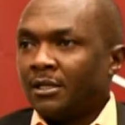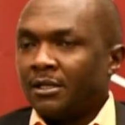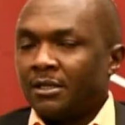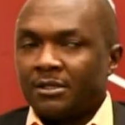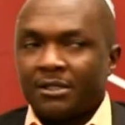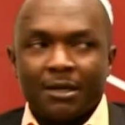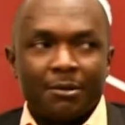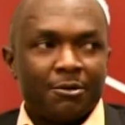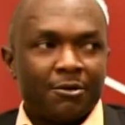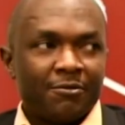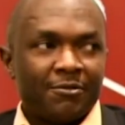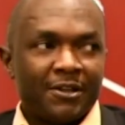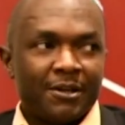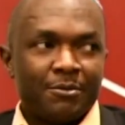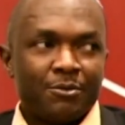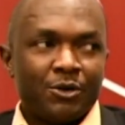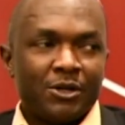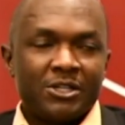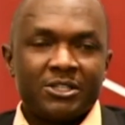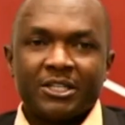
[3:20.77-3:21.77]
Some of
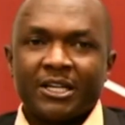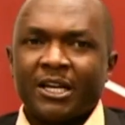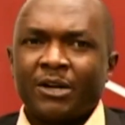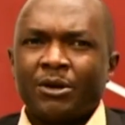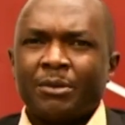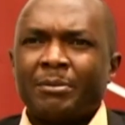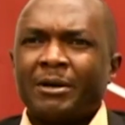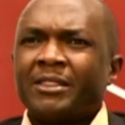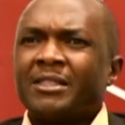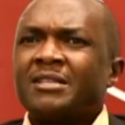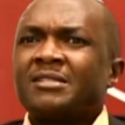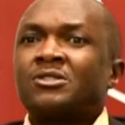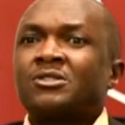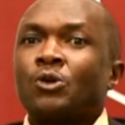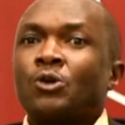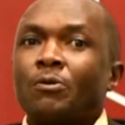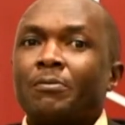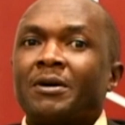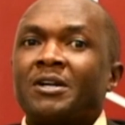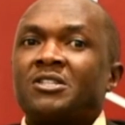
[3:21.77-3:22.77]
them will share, but there's
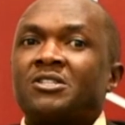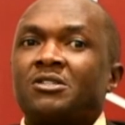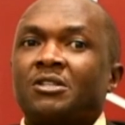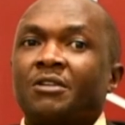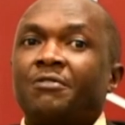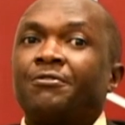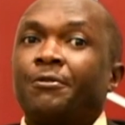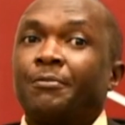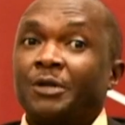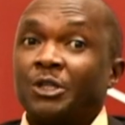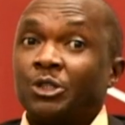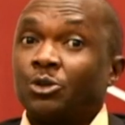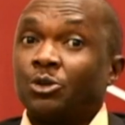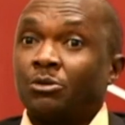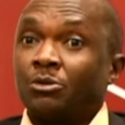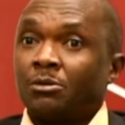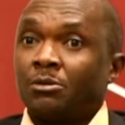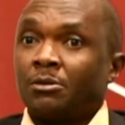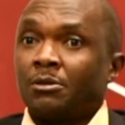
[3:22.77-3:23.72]
so much information.